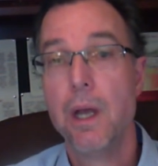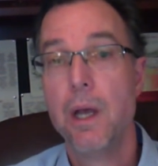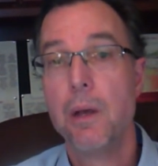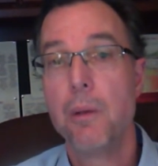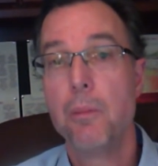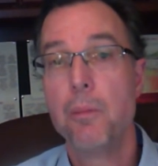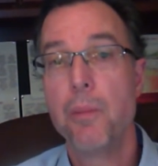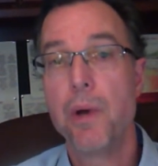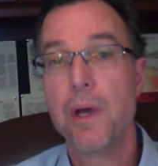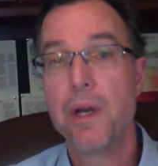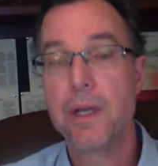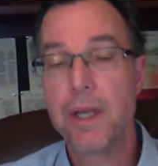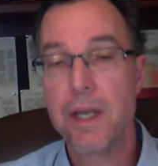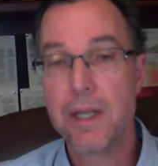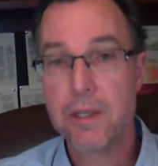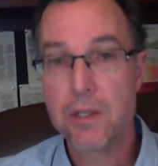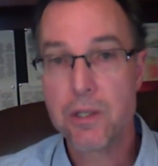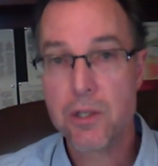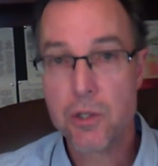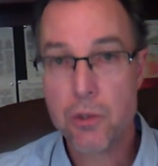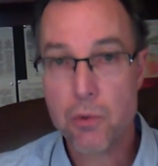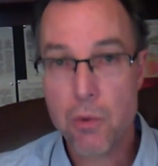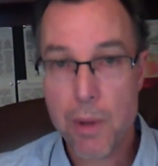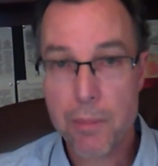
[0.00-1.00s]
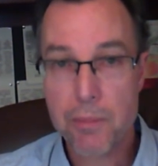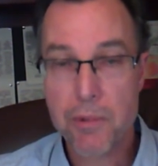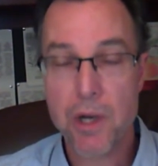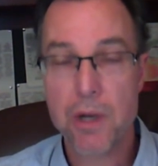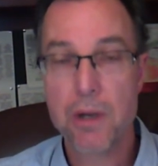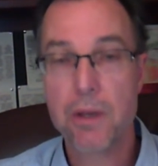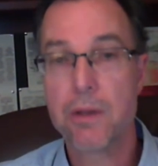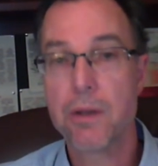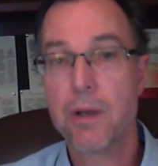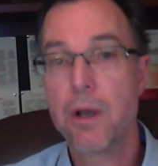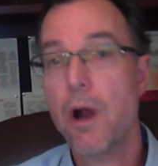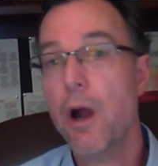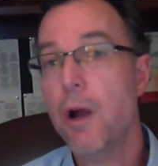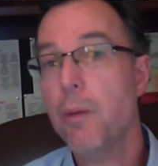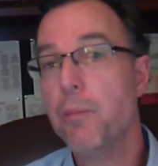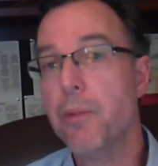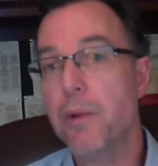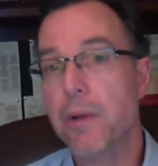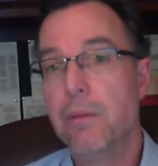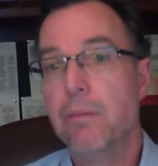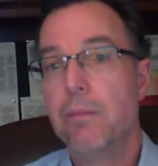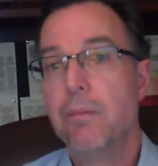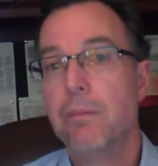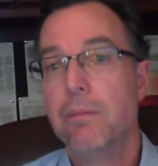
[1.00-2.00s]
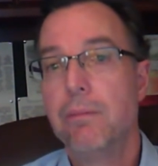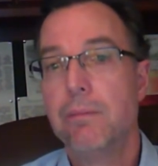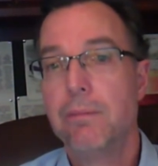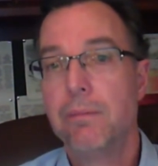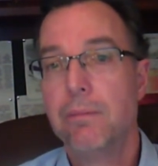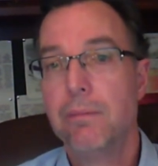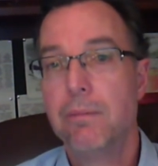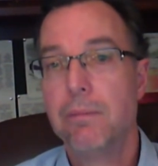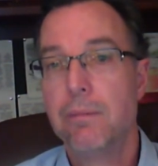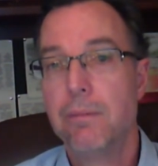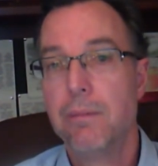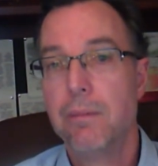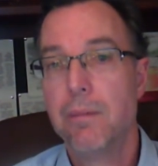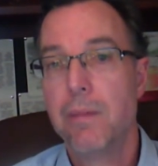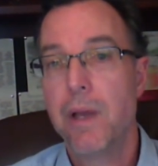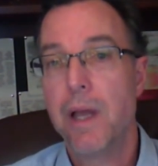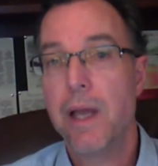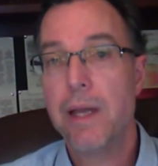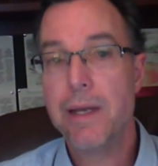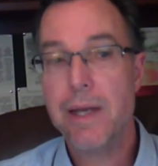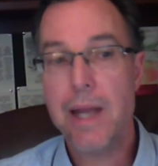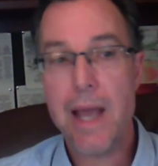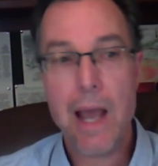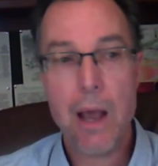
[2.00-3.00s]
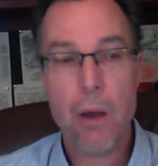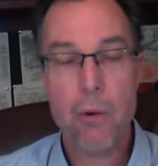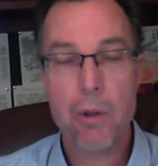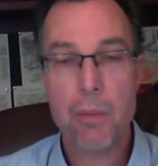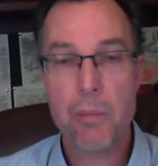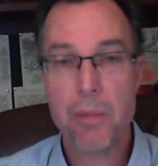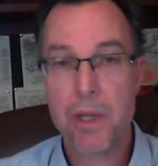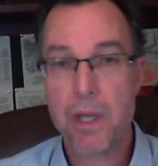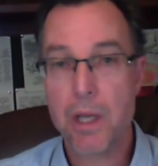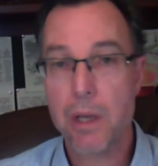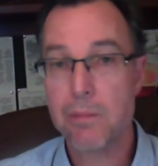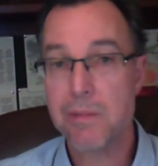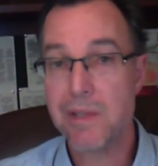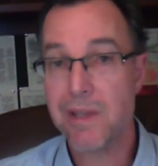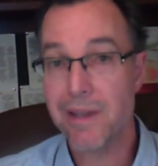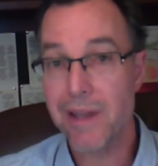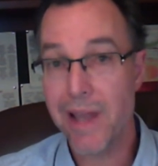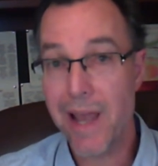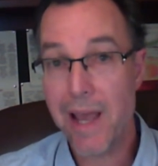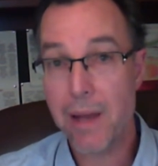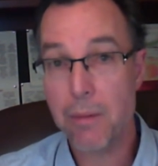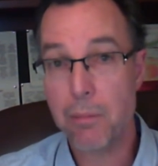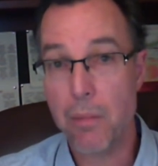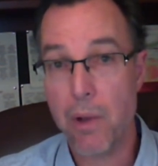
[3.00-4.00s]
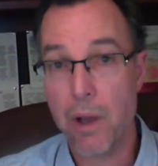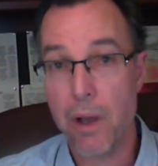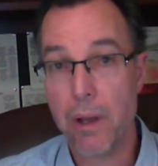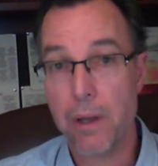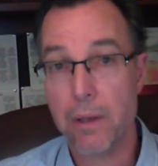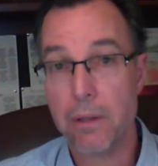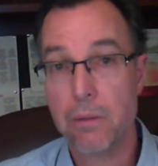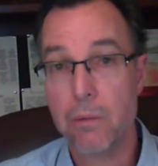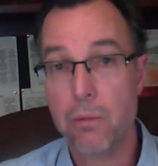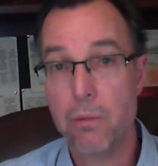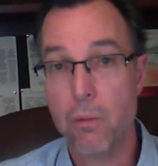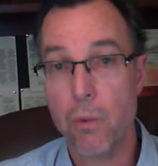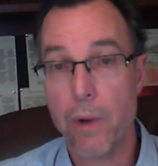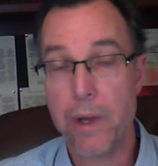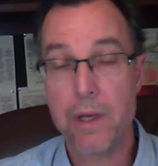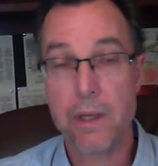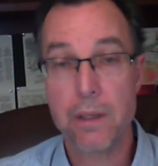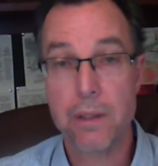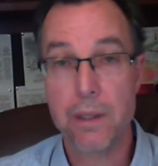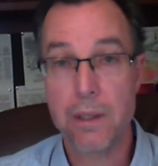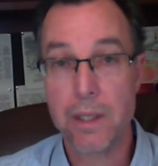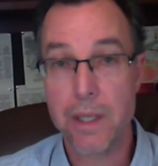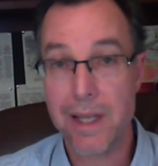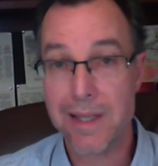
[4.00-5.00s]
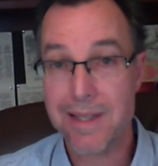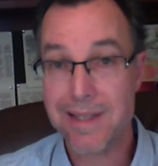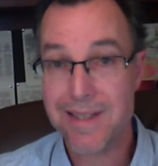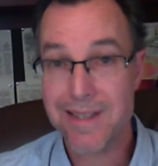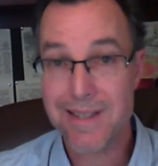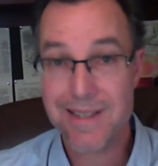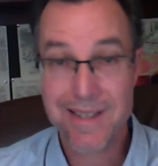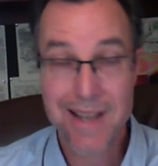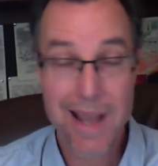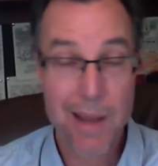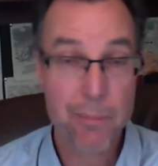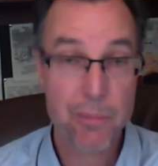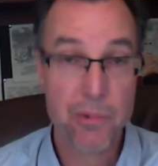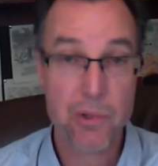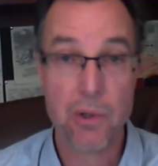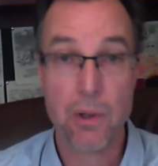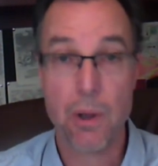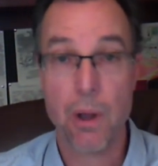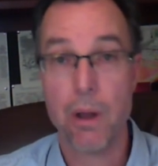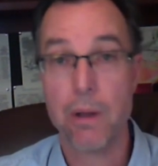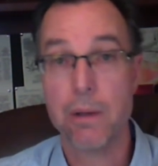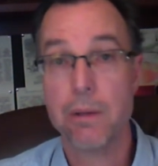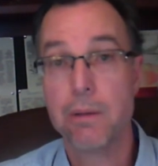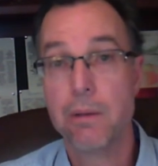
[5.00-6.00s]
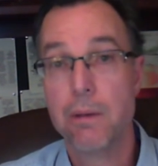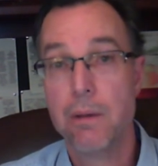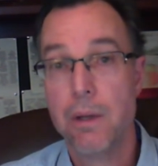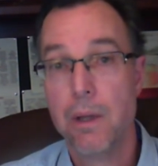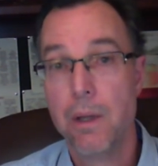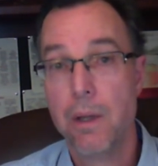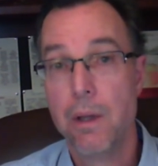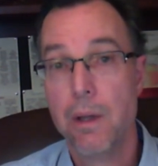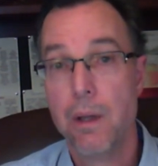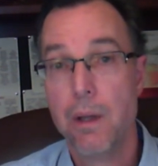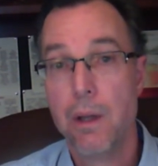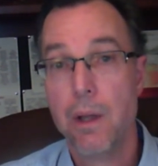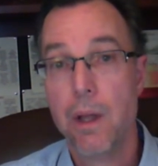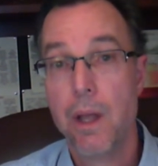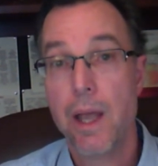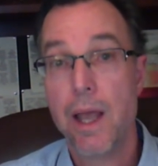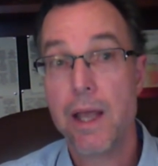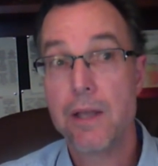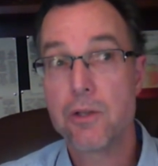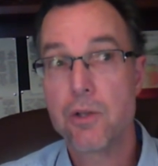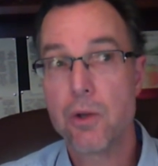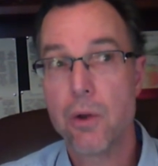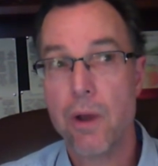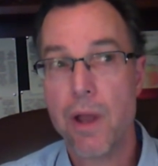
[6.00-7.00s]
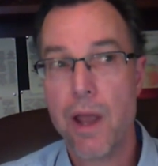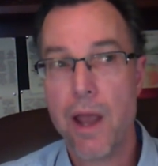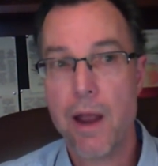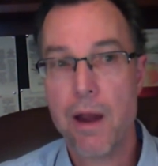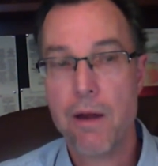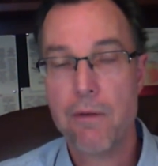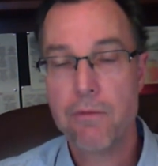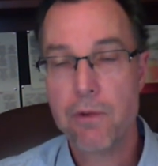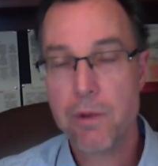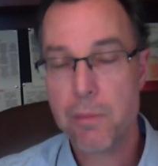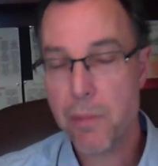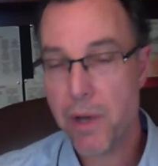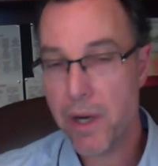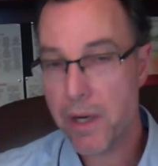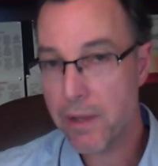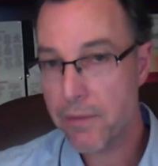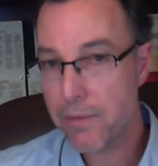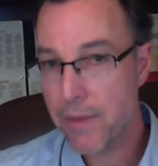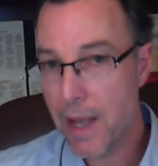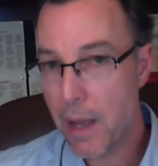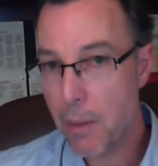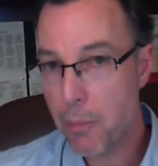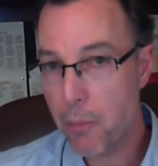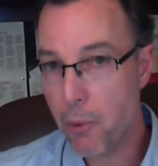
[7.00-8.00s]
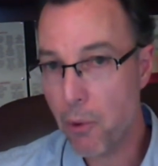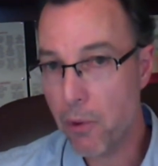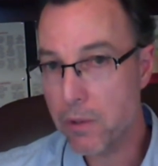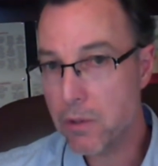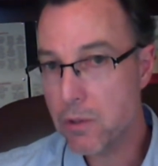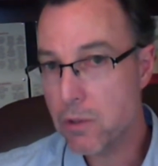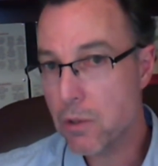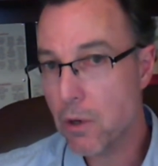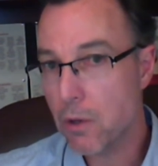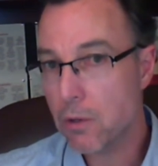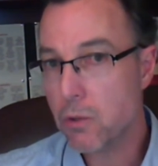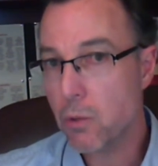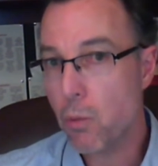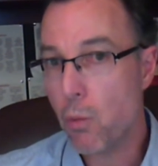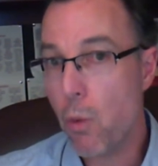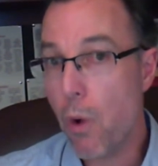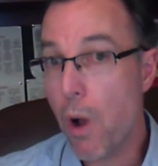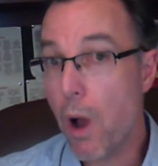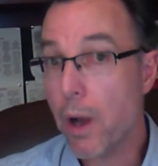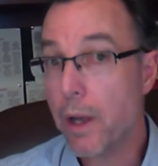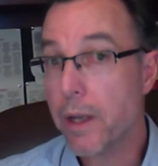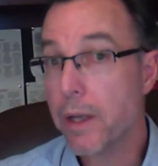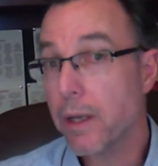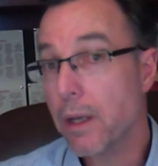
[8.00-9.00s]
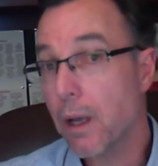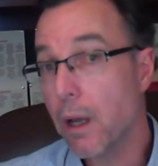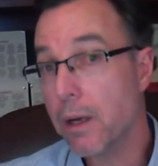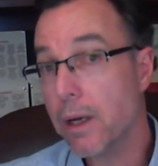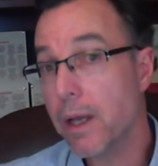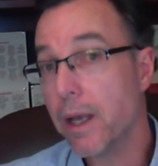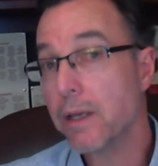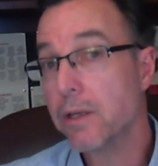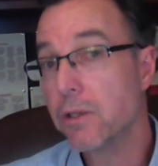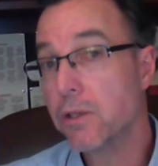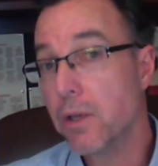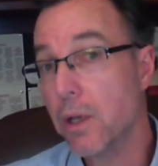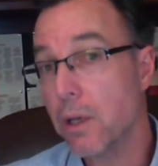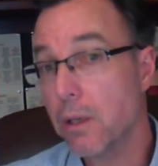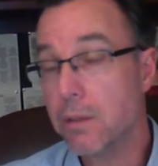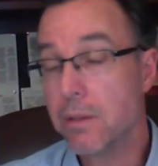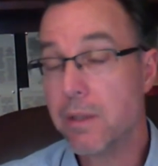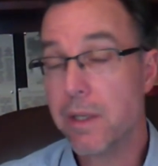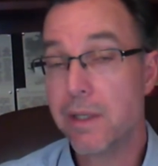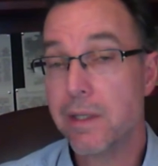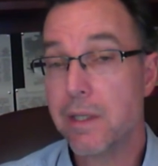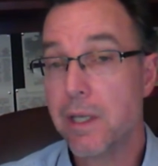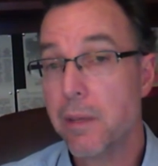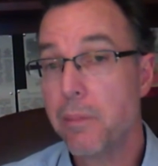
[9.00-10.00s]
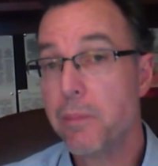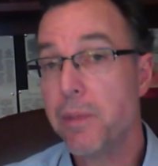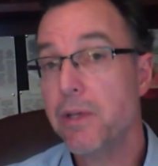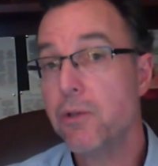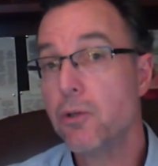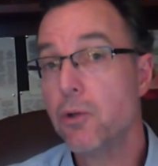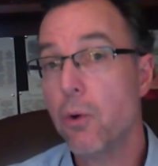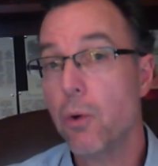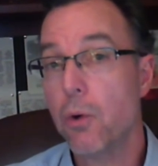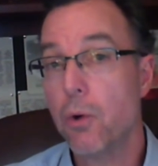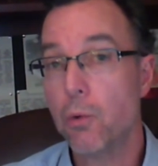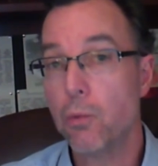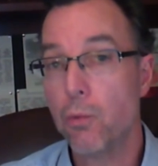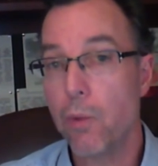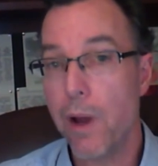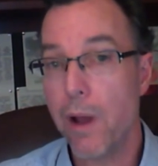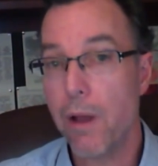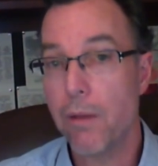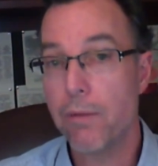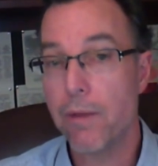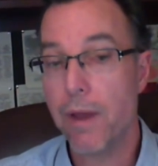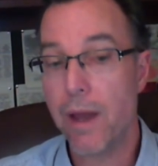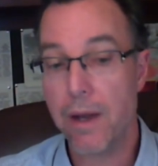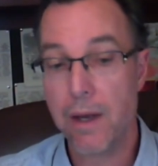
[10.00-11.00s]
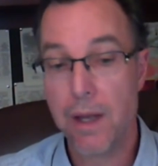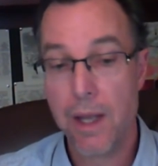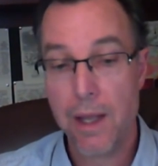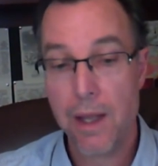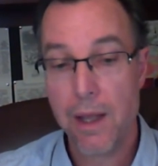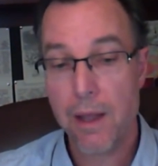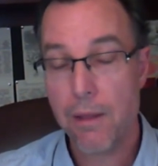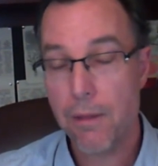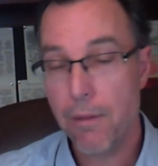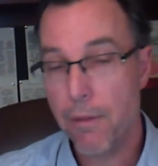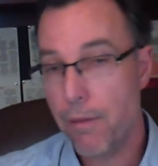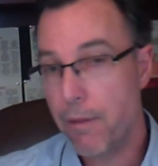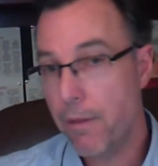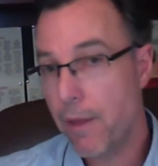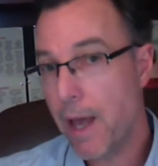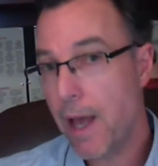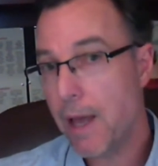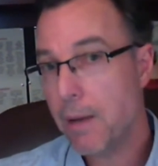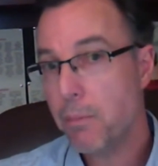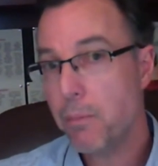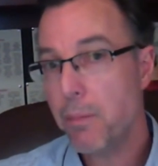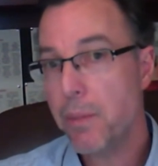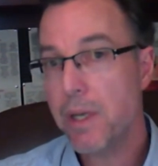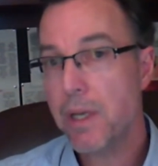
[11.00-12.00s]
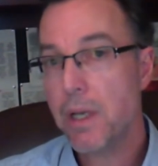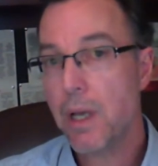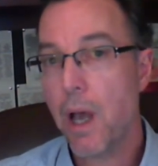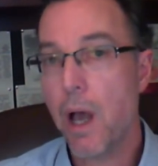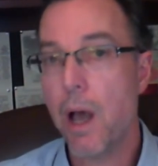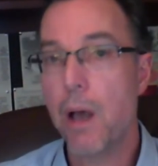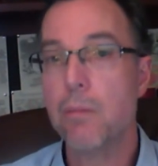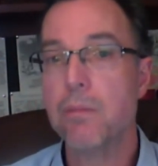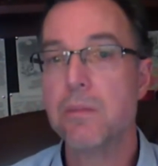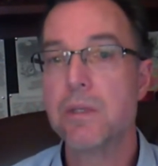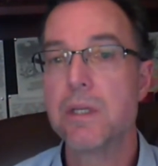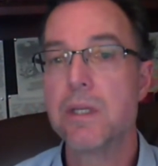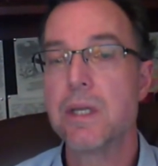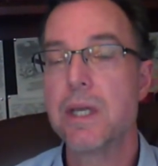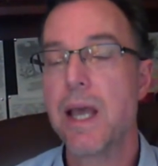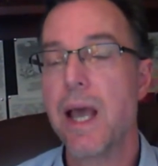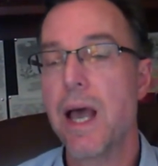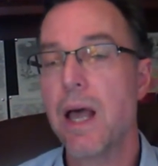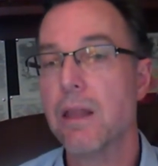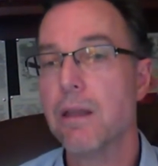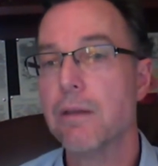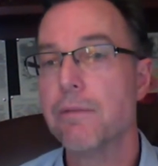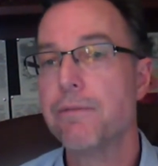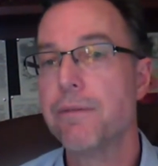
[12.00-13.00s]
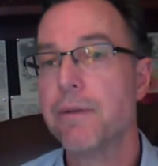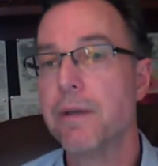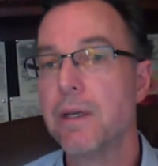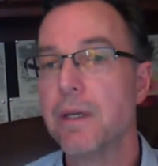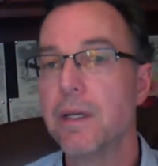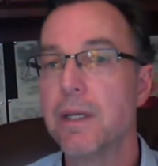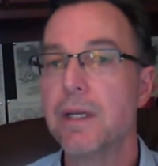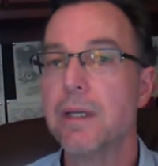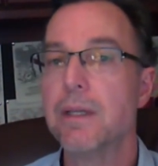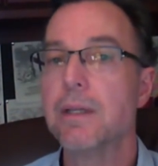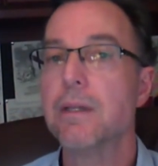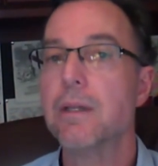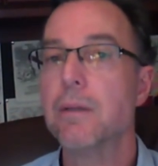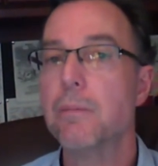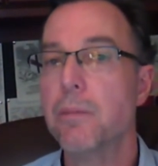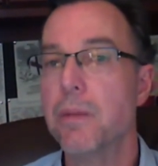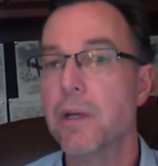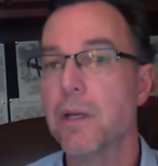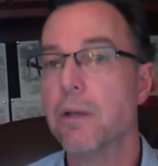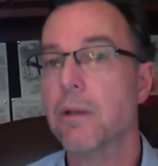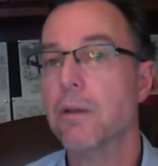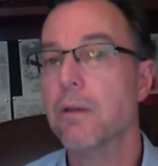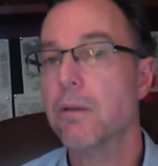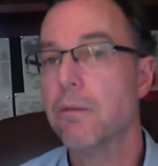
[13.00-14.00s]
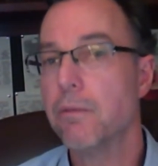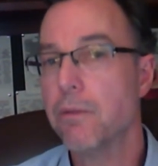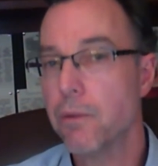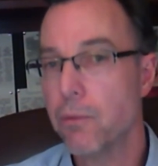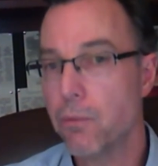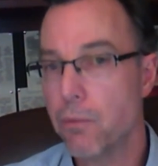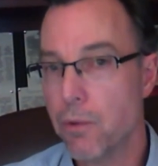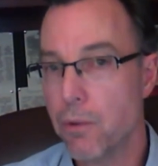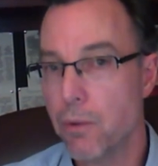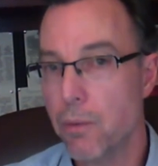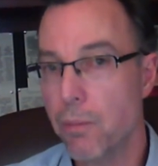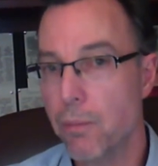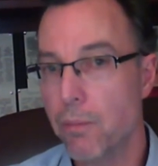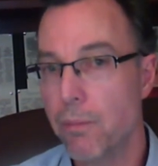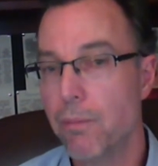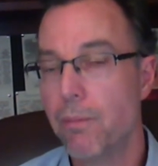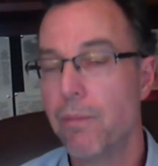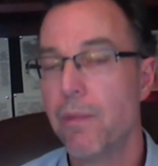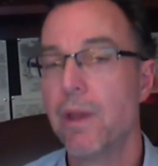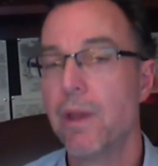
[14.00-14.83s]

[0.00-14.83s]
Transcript: but it gets swept under the carpet. And now it becomes a landmine waiting to get stepped on. And so everybody at that point starts walking on eggshells. They tippy-toe around that. That becomes the elephant in the middle of the room,